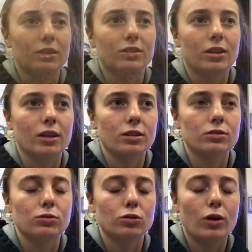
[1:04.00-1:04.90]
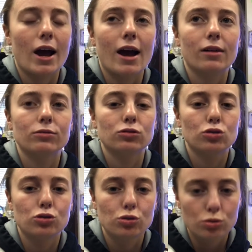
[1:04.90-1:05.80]
tank, you have
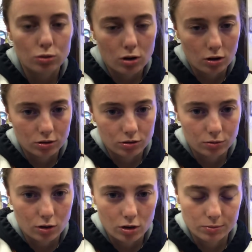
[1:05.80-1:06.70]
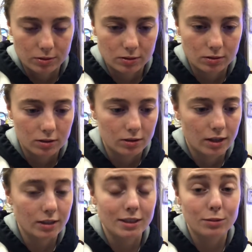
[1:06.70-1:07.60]
2 carts of carbon that
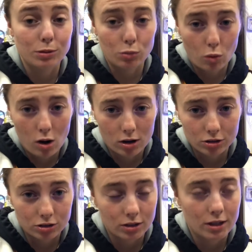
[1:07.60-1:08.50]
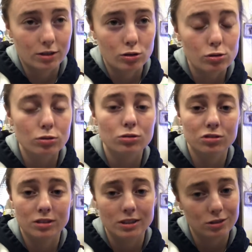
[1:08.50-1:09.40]
need to be washed, and those
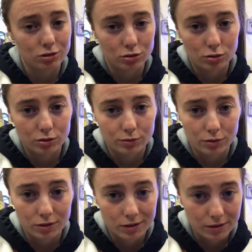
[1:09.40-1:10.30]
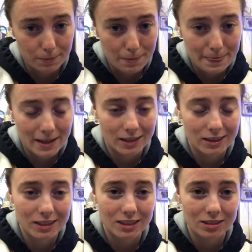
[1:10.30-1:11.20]
need to soak for at
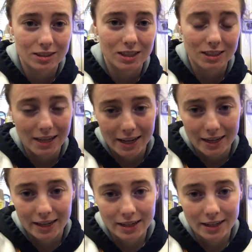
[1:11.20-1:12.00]
least a day.